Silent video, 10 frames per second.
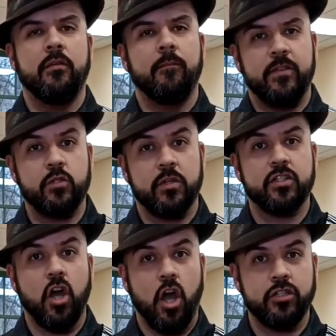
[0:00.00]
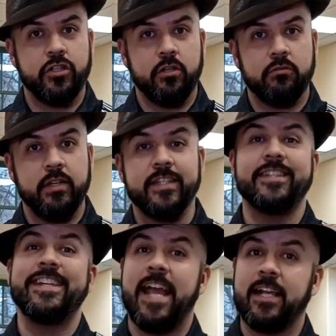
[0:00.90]
This one's concert. It's the
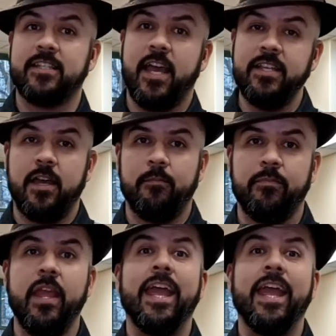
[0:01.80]
next size up.